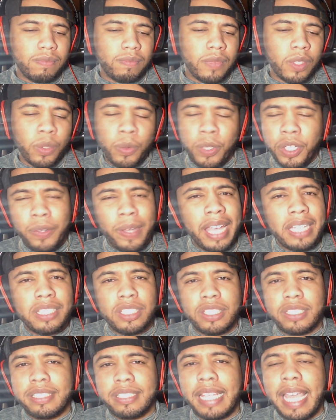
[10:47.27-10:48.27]
when you had
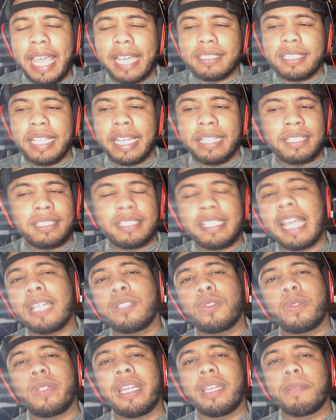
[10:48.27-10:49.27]
your stacks. And the
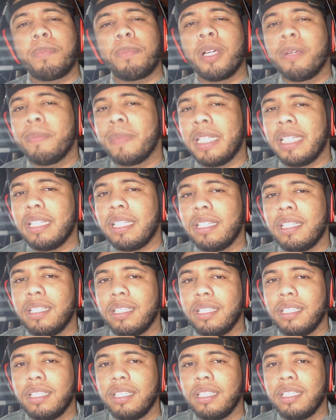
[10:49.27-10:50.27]
stacks were like permanent.
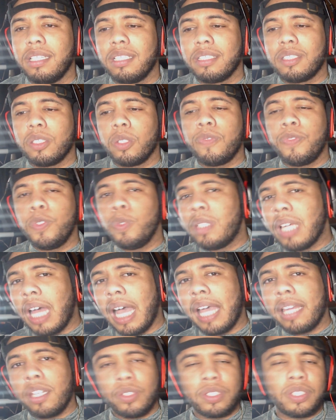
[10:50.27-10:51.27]
So if you
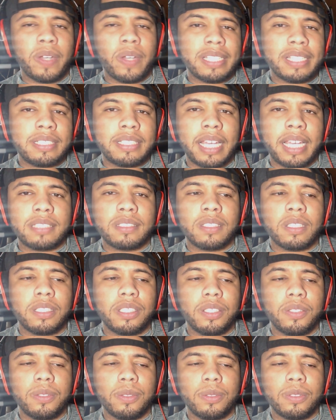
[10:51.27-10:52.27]
died, you still had stacks on
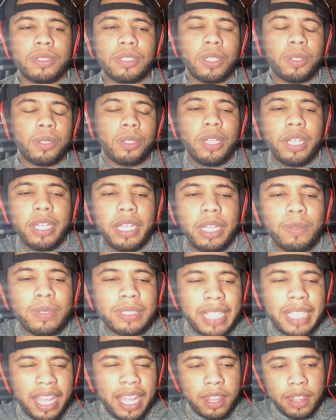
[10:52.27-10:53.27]
you. So it was
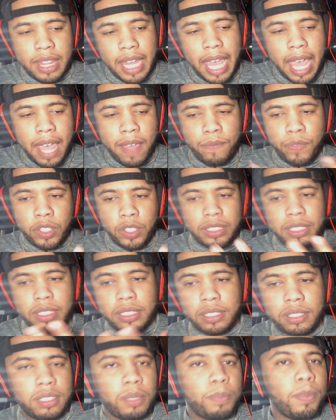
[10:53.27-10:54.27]
like that
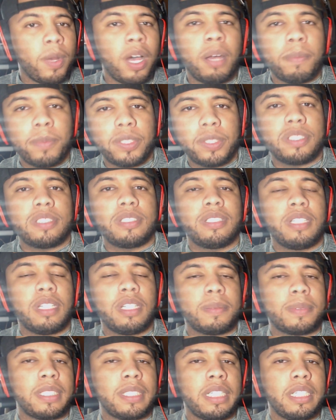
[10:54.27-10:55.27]
versus the Bombers. You know what
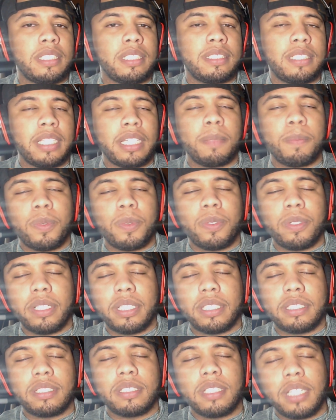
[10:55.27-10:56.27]
I'm saying? Sticky
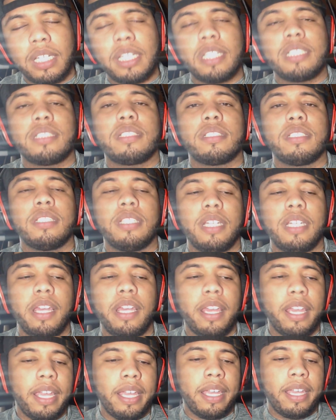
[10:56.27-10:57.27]
Boys, us.
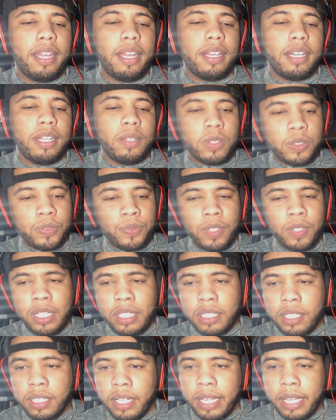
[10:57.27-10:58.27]
And it was
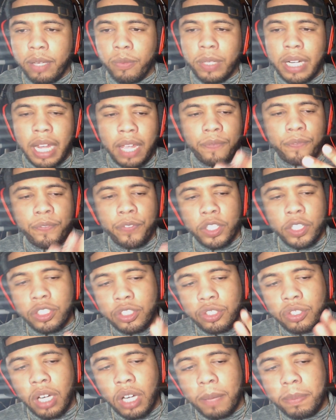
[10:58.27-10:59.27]
fun. And when I
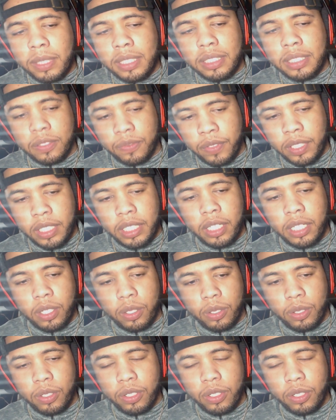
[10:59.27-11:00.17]
first dropped this video,